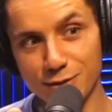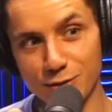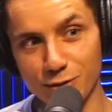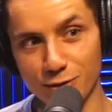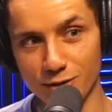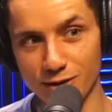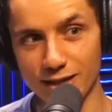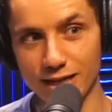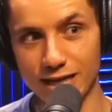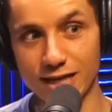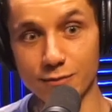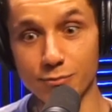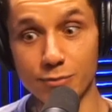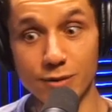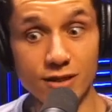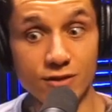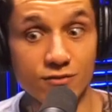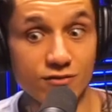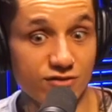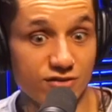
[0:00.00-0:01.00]
or like
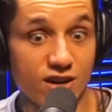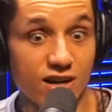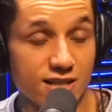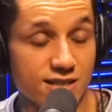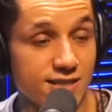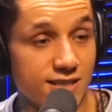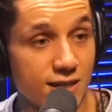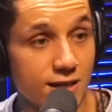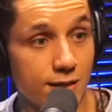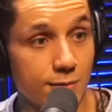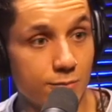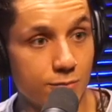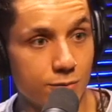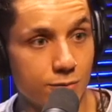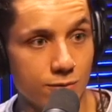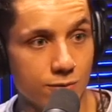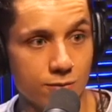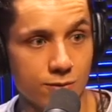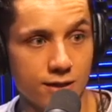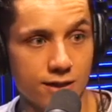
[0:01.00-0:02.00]
been fucked up
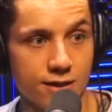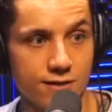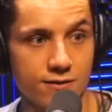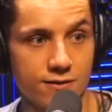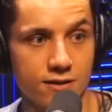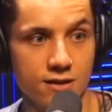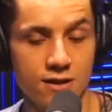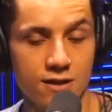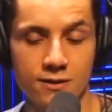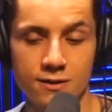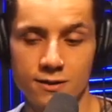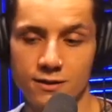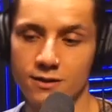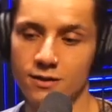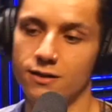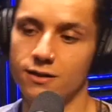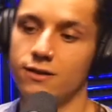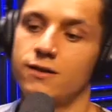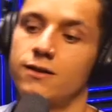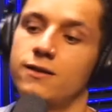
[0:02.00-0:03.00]
or whatever.
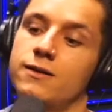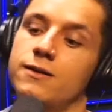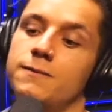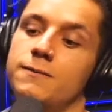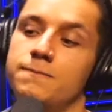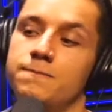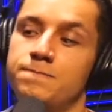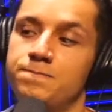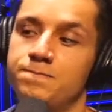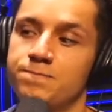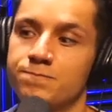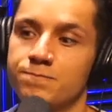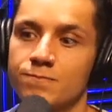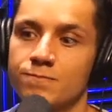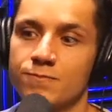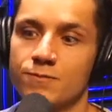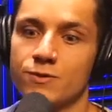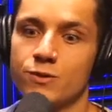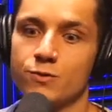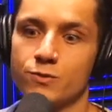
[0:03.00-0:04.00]

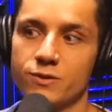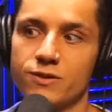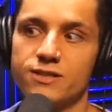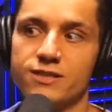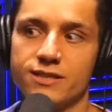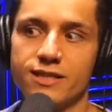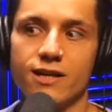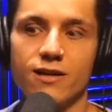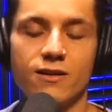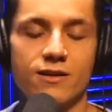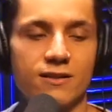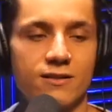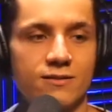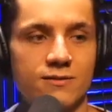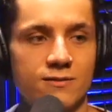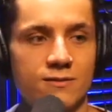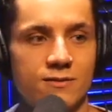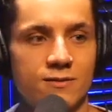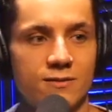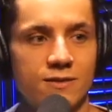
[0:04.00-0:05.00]
It's really scary.
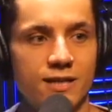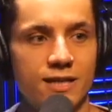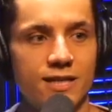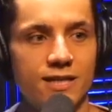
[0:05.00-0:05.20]
Yeah. Like